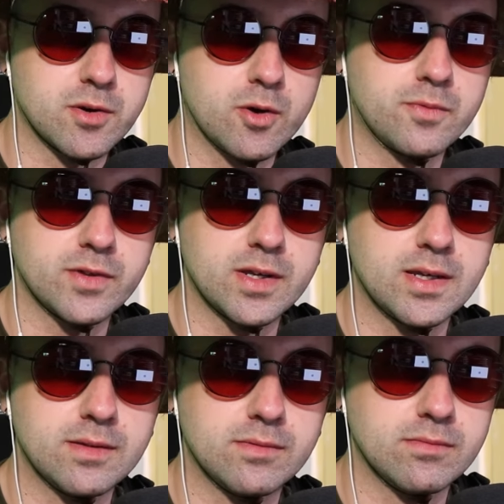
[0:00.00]
so
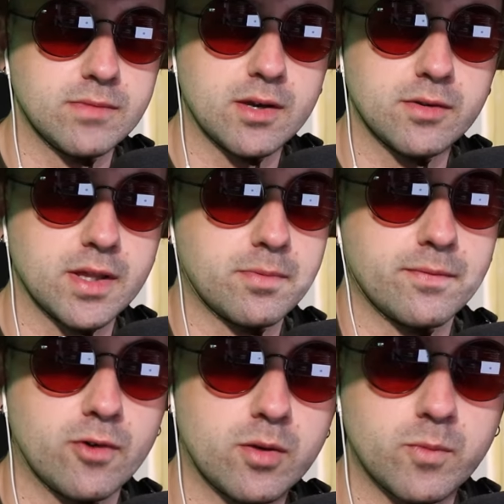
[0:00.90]
hopefully they
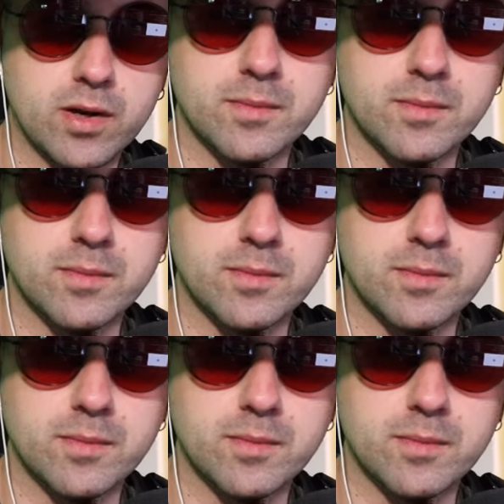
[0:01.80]
perform well.